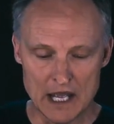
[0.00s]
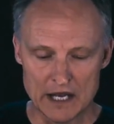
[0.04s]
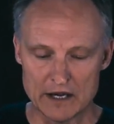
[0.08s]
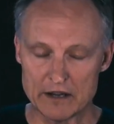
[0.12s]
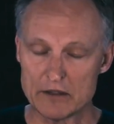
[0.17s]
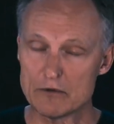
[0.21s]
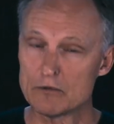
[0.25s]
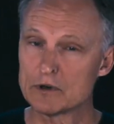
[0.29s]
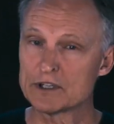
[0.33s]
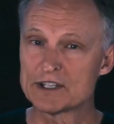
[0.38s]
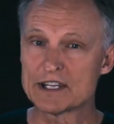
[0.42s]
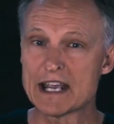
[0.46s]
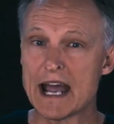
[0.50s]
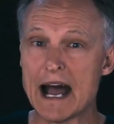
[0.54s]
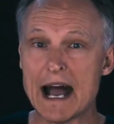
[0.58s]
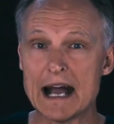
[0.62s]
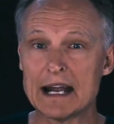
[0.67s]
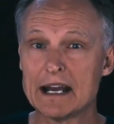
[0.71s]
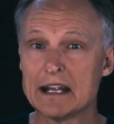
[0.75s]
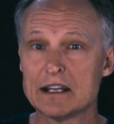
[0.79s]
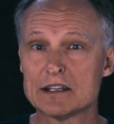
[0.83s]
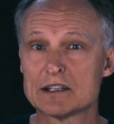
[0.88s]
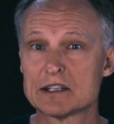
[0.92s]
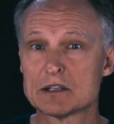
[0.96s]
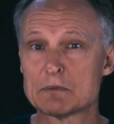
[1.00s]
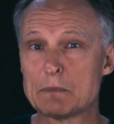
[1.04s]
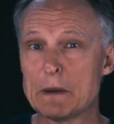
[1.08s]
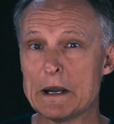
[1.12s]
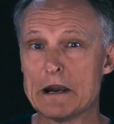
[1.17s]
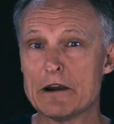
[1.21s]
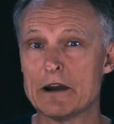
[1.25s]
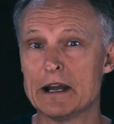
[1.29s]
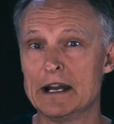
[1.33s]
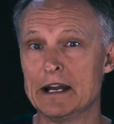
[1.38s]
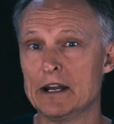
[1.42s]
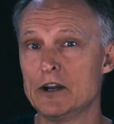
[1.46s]
In other words, God is
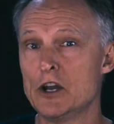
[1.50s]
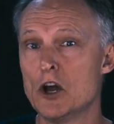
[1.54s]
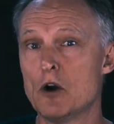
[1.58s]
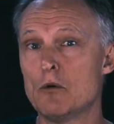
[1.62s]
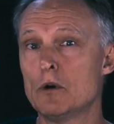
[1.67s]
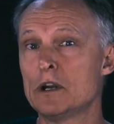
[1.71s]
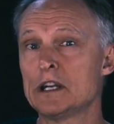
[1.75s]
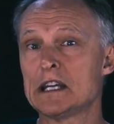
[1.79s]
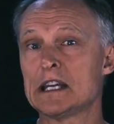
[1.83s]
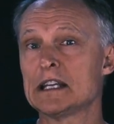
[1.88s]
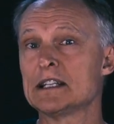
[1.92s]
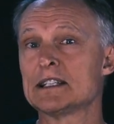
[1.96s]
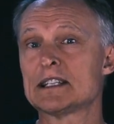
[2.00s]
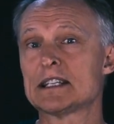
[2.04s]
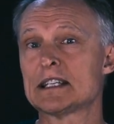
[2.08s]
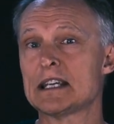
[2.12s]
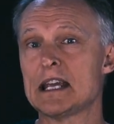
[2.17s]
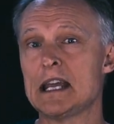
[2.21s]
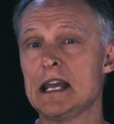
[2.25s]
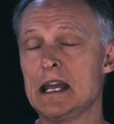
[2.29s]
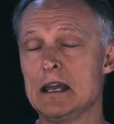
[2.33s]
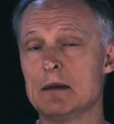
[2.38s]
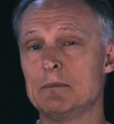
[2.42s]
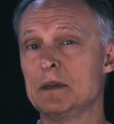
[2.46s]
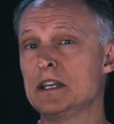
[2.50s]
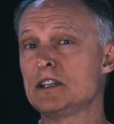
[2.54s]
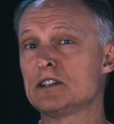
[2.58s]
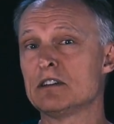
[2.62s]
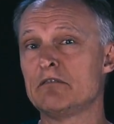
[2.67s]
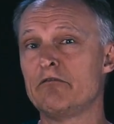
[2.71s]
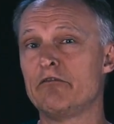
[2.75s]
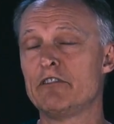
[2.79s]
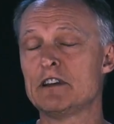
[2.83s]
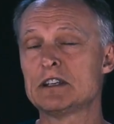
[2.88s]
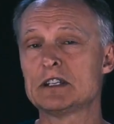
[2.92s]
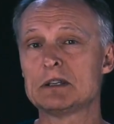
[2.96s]
spirit and no one can see him. He's
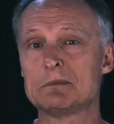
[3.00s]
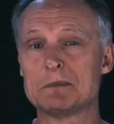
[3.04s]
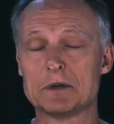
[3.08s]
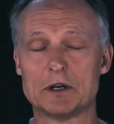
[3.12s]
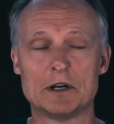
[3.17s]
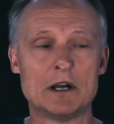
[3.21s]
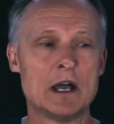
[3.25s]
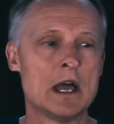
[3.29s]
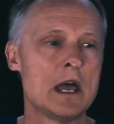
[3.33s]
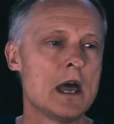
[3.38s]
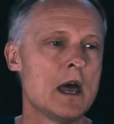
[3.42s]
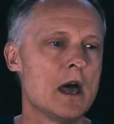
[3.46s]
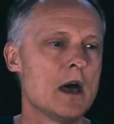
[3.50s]
invisible.